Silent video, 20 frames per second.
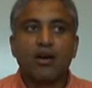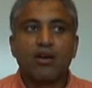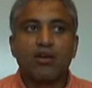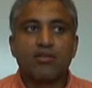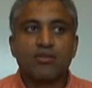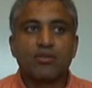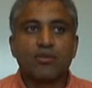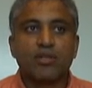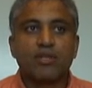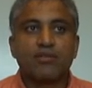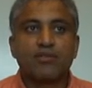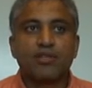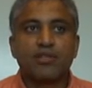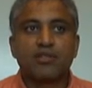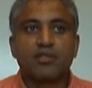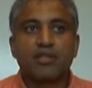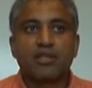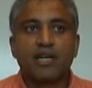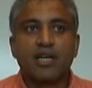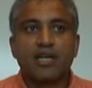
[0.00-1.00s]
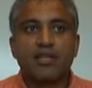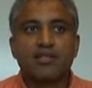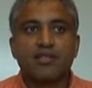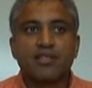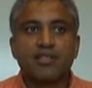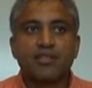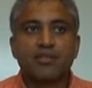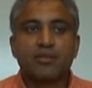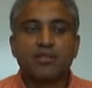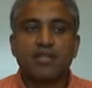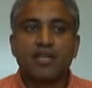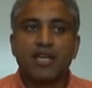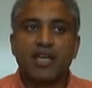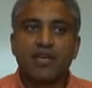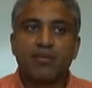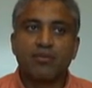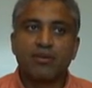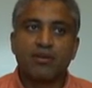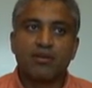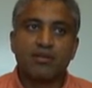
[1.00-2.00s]
Also in version 9, security
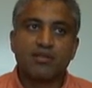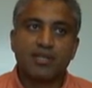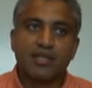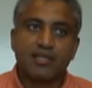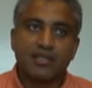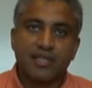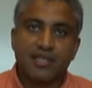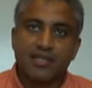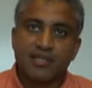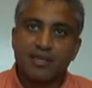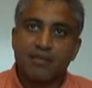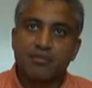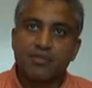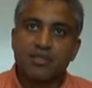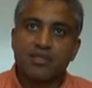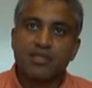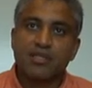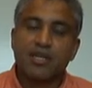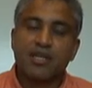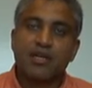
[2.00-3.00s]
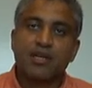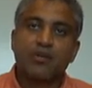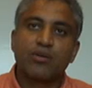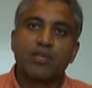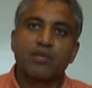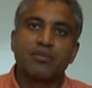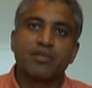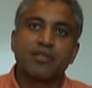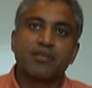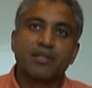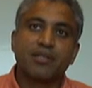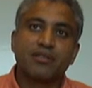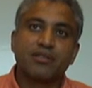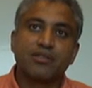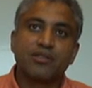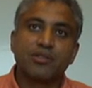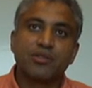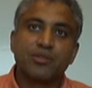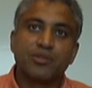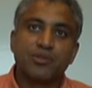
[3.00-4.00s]
labels and exemptions can only be
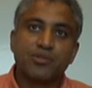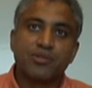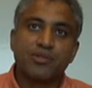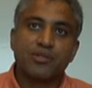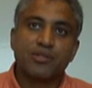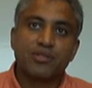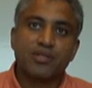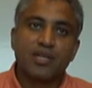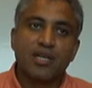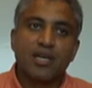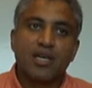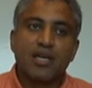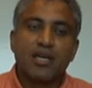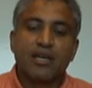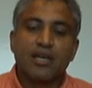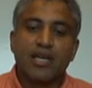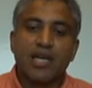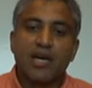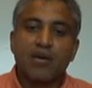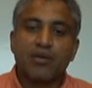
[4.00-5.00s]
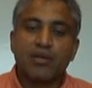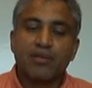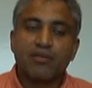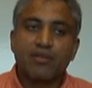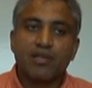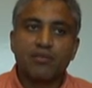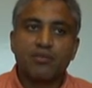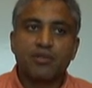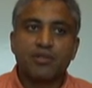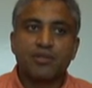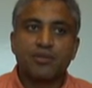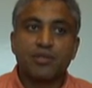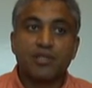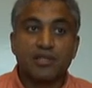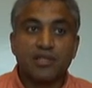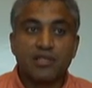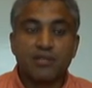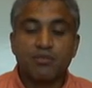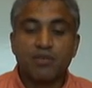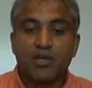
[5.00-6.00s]
granted to users. Now in Viper 2,
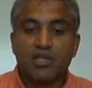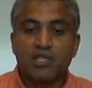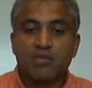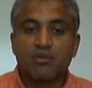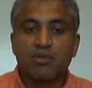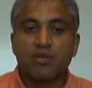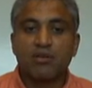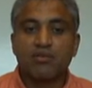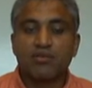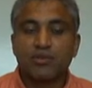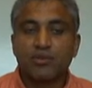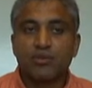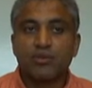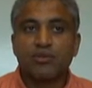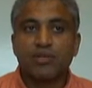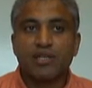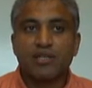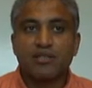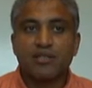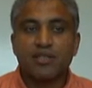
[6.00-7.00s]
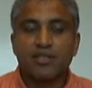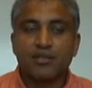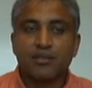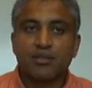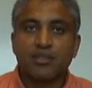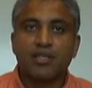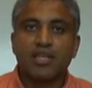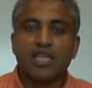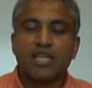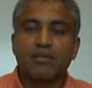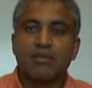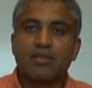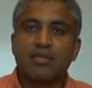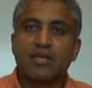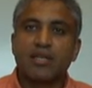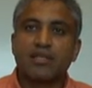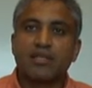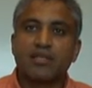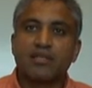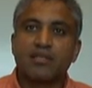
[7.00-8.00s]
it is possible to grant security
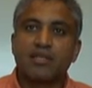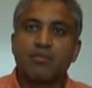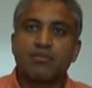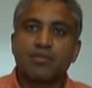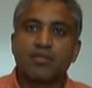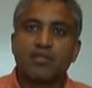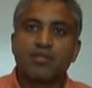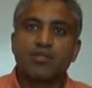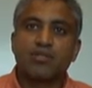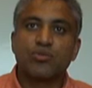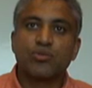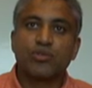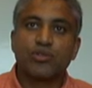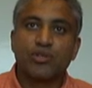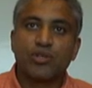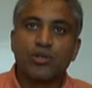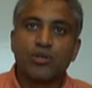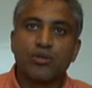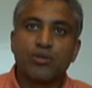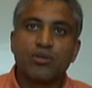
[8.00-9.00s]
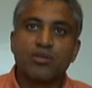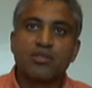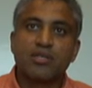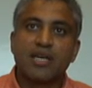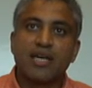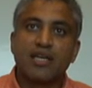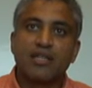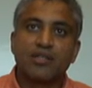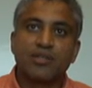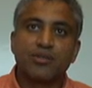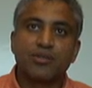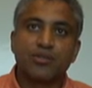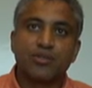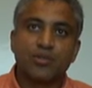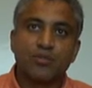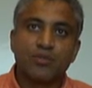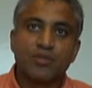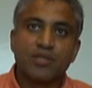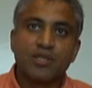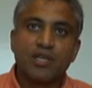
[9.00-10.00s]
labels and exemptions to roles and to
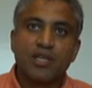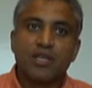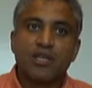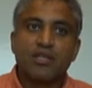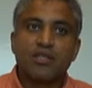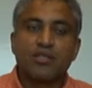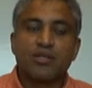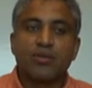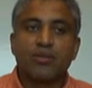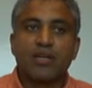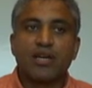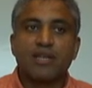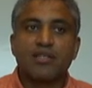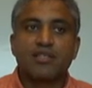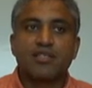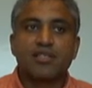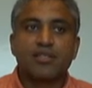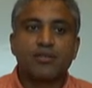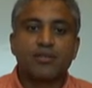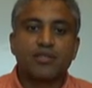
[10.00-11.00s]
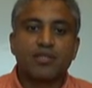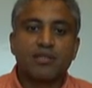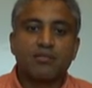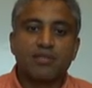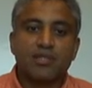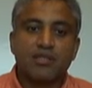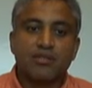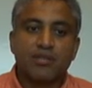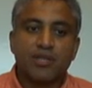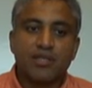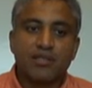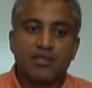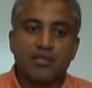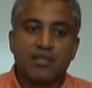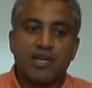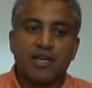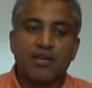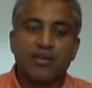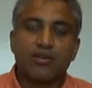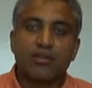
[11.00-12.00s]
groups, so that security
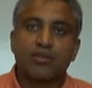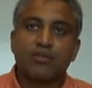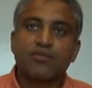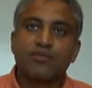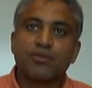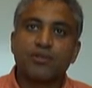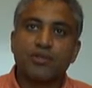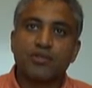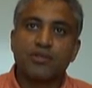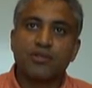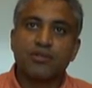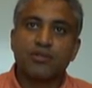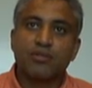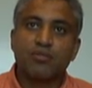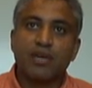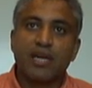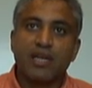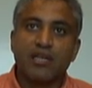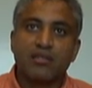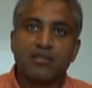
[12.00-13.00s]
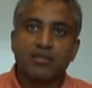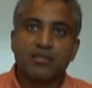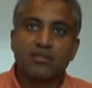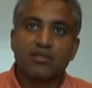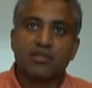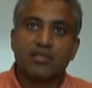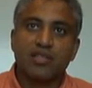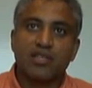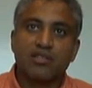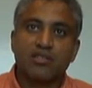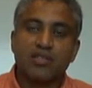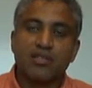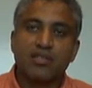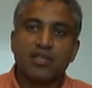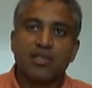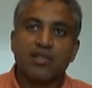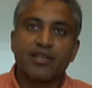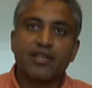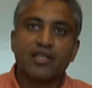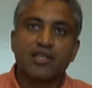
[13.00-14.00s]
administrators are not forced to manage these credentials
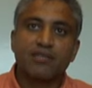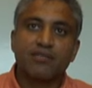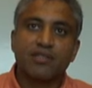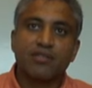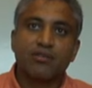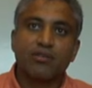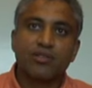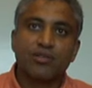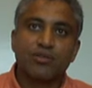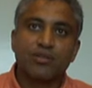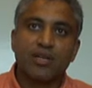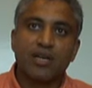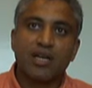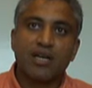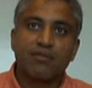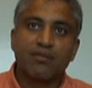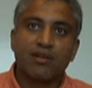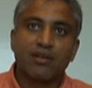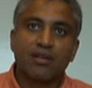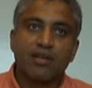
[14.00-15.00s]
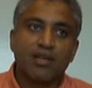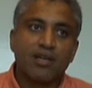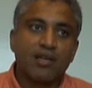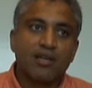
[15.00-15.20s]
at the individual user level,